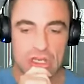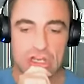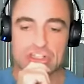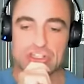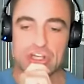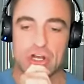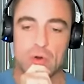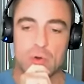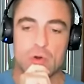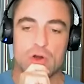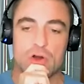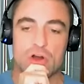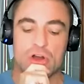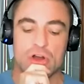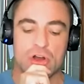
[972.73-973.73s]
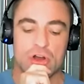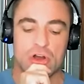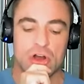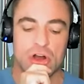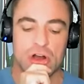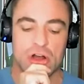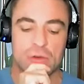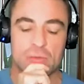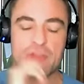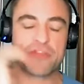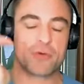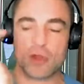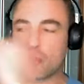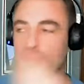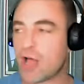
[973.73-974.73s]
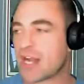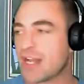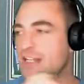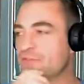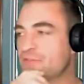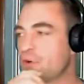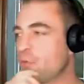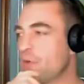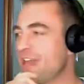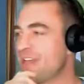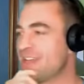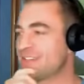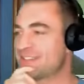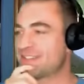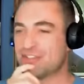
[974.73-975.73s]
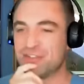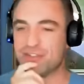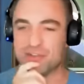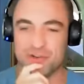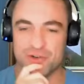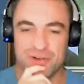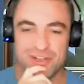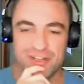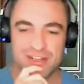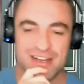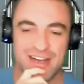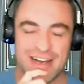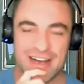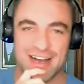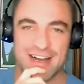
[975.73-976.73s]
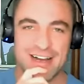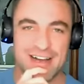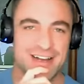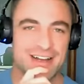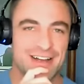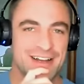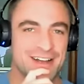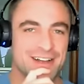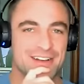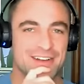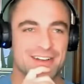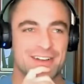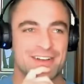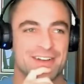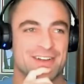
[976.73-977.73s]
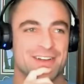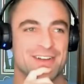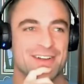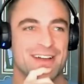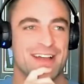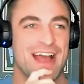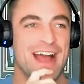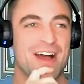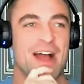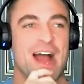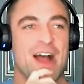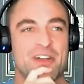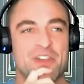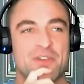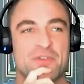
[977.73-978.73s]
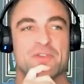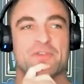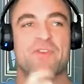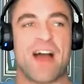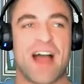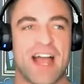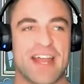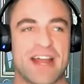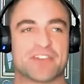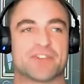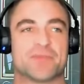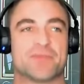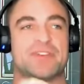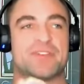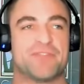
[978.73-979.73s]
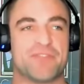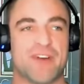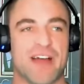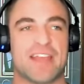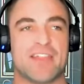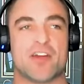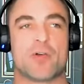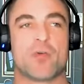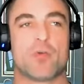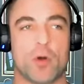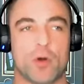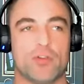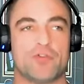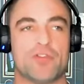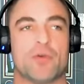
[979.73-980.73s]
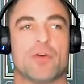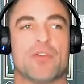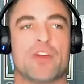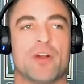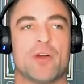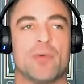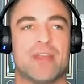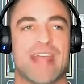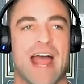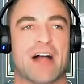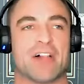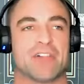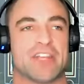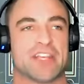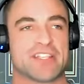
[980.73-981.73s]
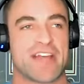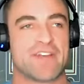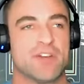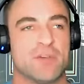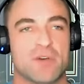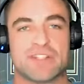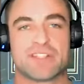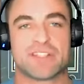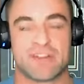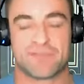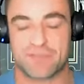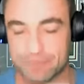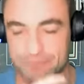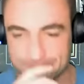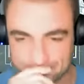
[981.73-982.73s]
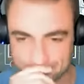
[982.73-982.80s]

So I went through a lot of different ways to, how does someone define their worldview or their reality? Because everyone's different.